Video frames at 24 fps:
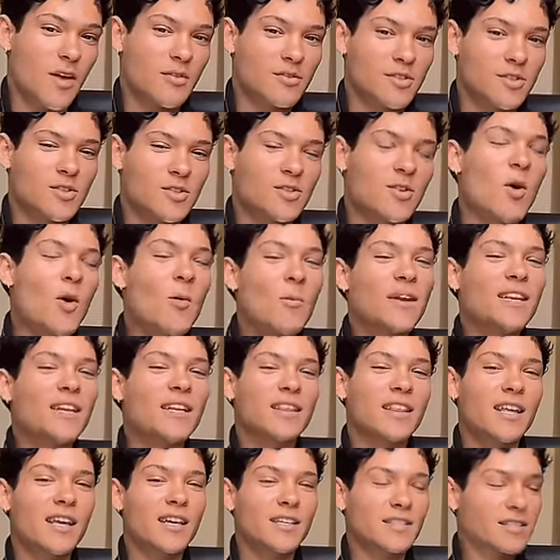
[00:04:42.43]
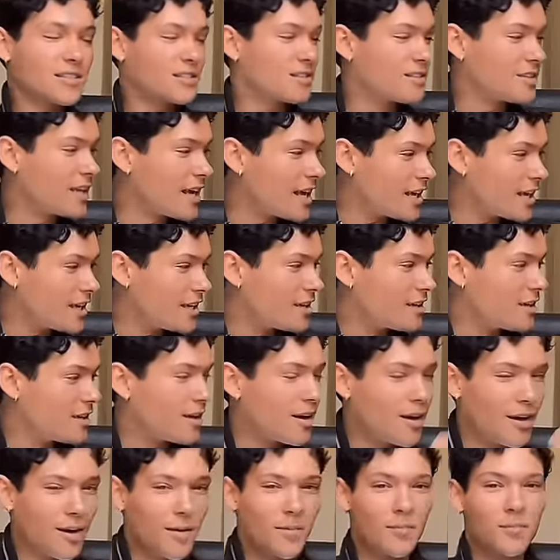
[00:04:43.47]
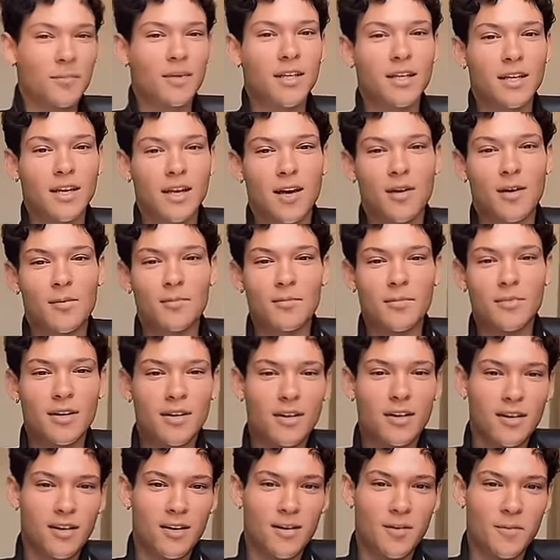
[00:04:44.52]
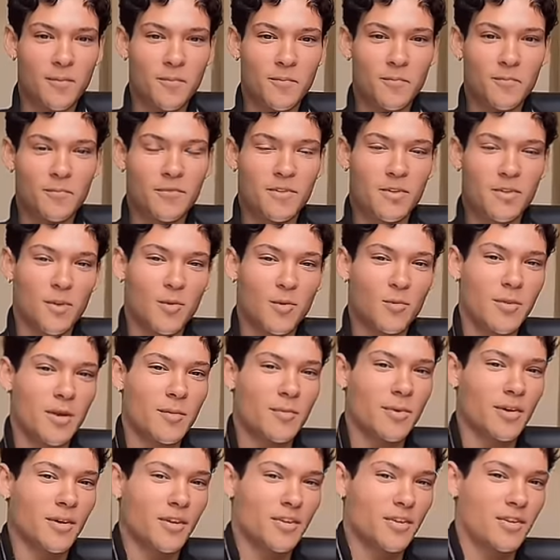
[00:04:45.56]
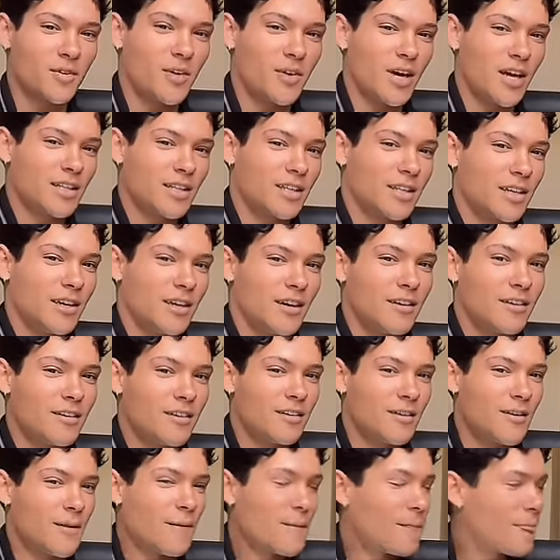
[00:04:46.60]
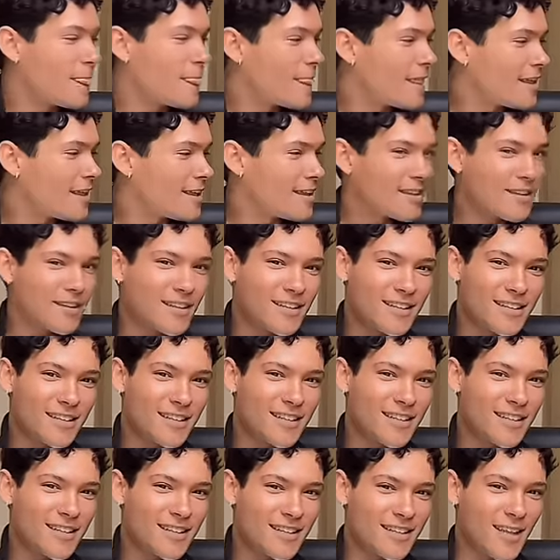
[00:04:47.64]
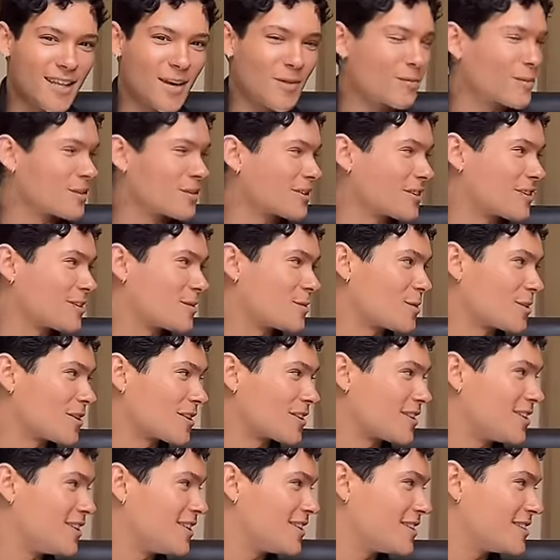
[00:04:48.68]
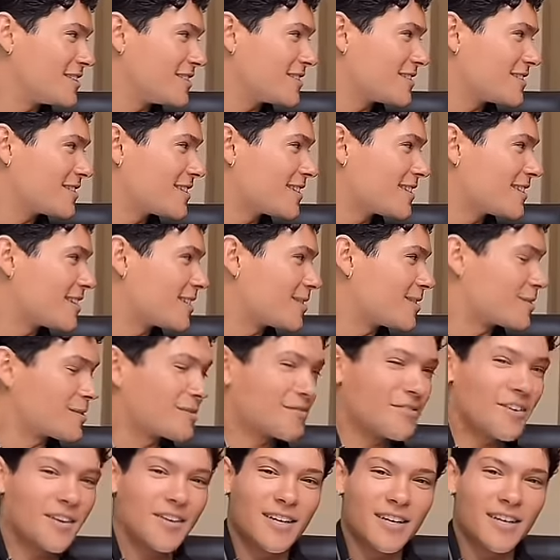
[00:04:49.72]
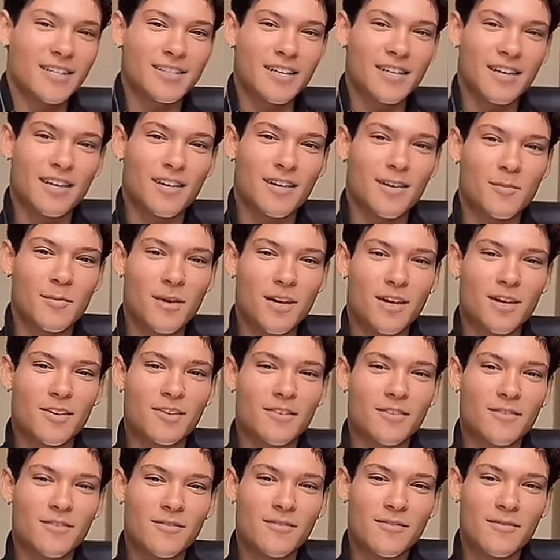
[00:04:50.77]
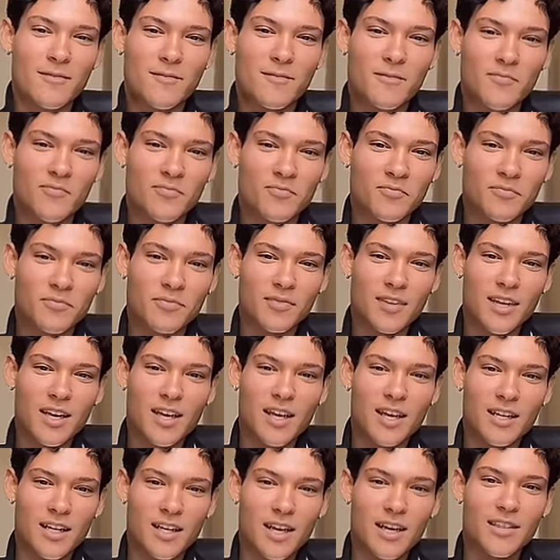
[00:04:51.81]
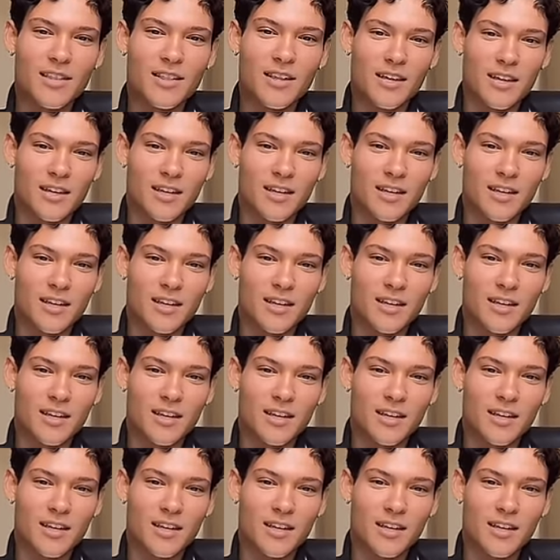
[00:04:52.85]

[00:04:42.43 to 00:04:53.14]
We have so many things today. Medium told me about a new idea that we're gonna work on, that we're very excited about. And I